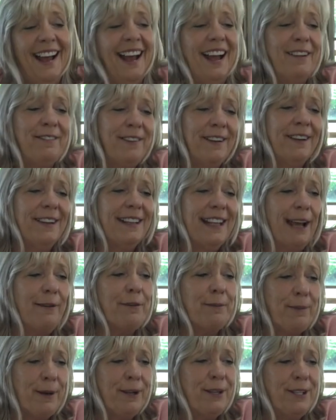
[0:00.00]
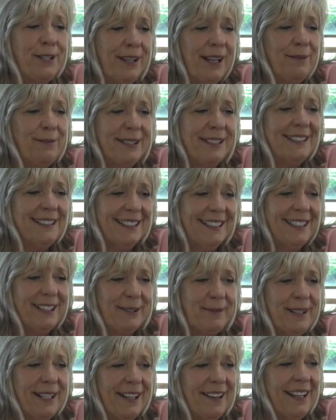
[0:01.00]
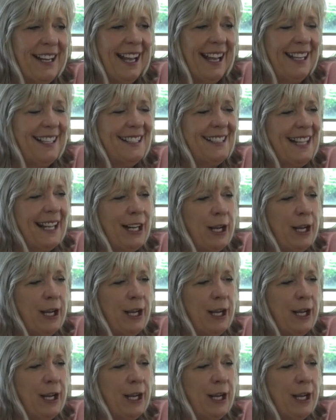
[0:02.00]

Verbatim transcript: I figured that would perk you up just a little bit. Okay. Does that